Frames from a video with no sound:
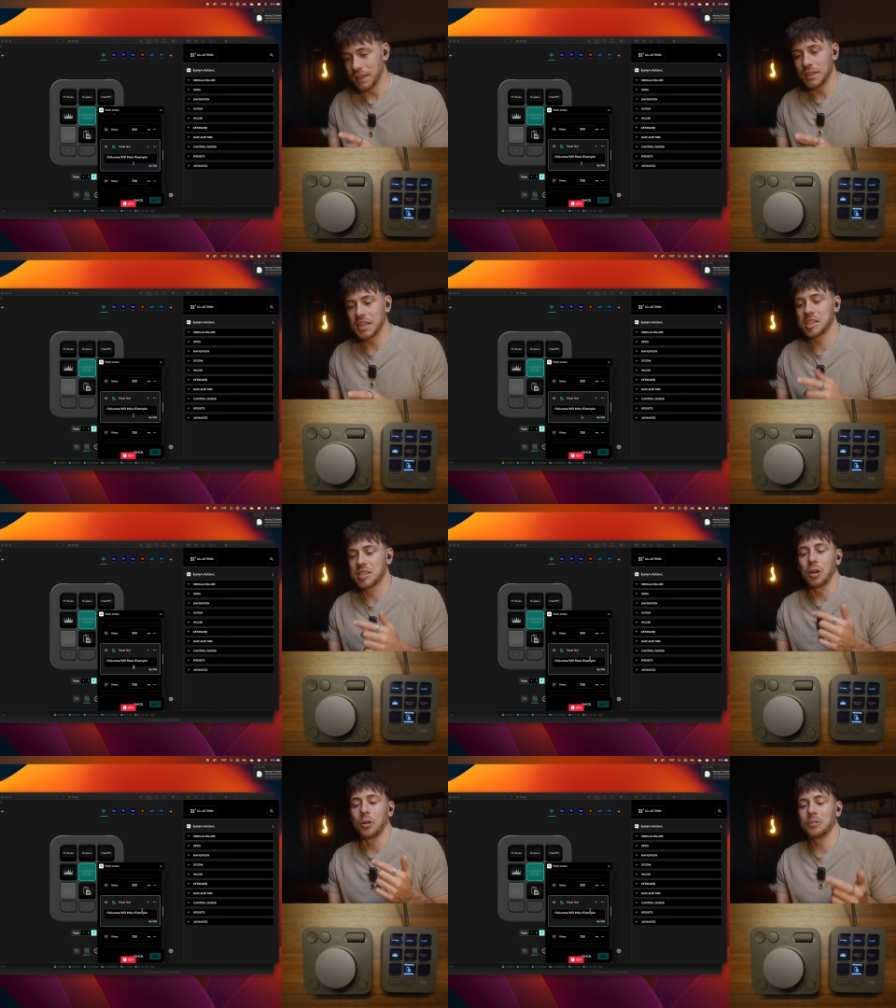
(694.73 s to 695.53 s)
and that's
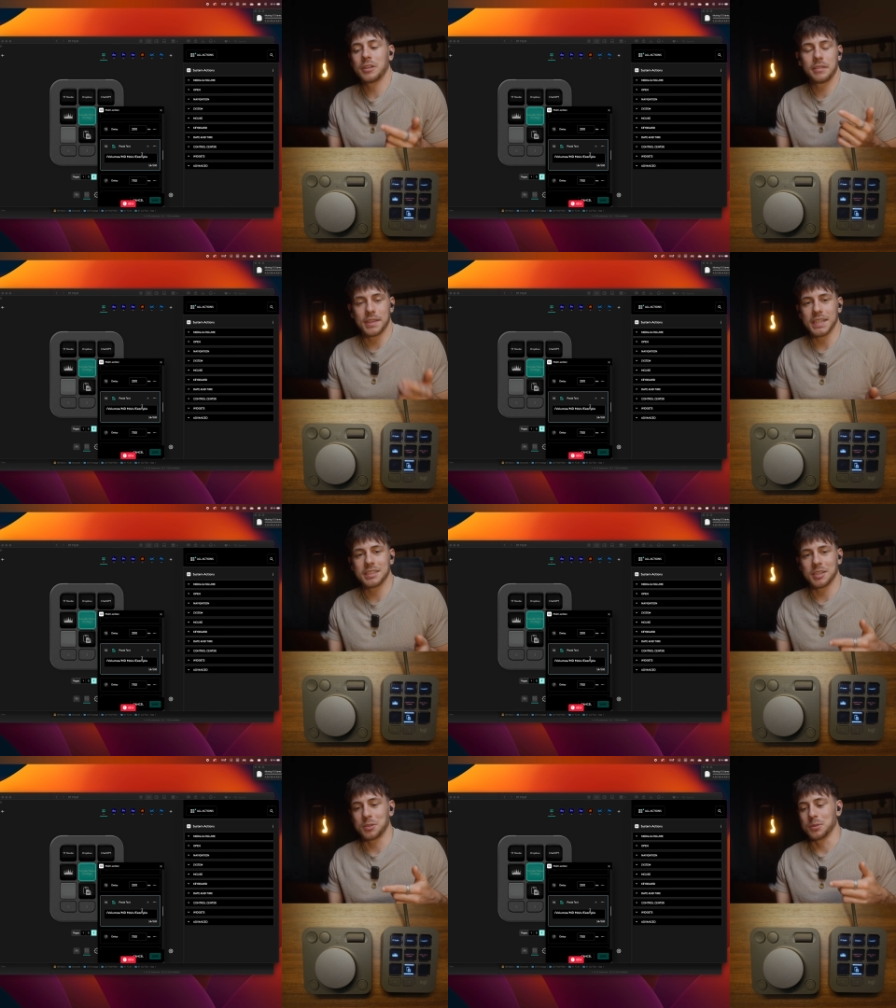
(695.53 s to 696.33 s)
the only
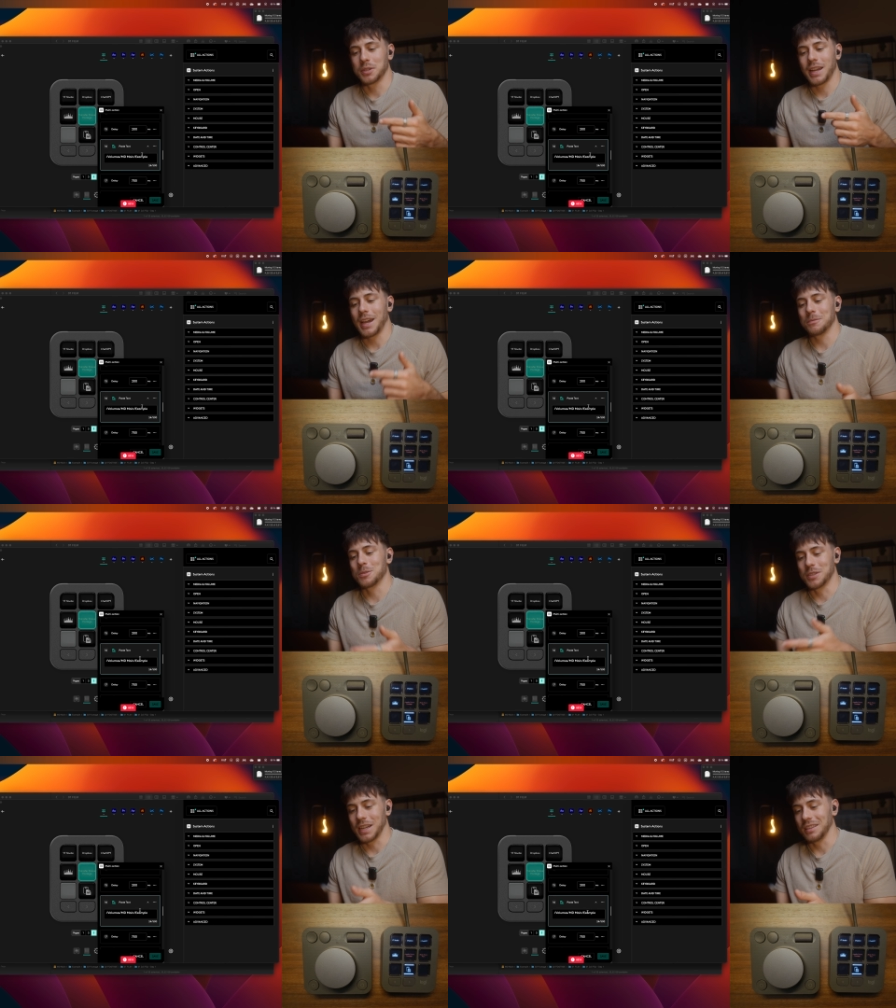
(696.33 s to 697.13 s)
thing that you have
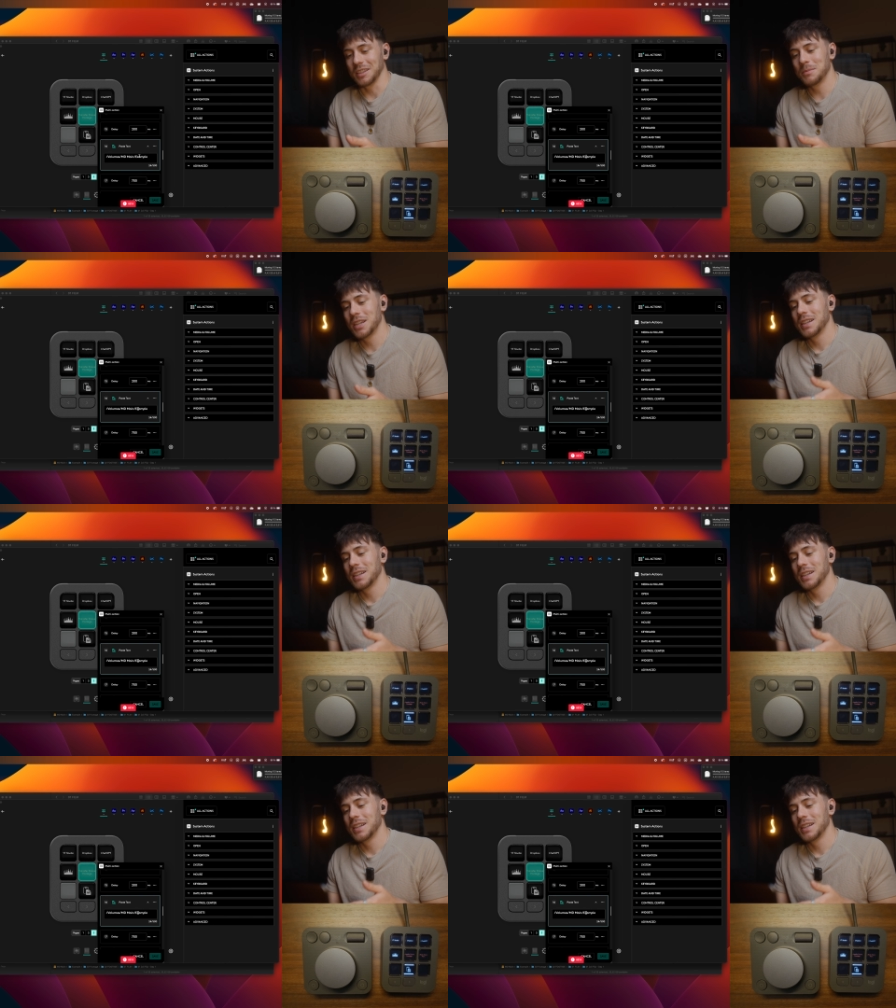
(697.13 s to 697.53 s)
to tell him,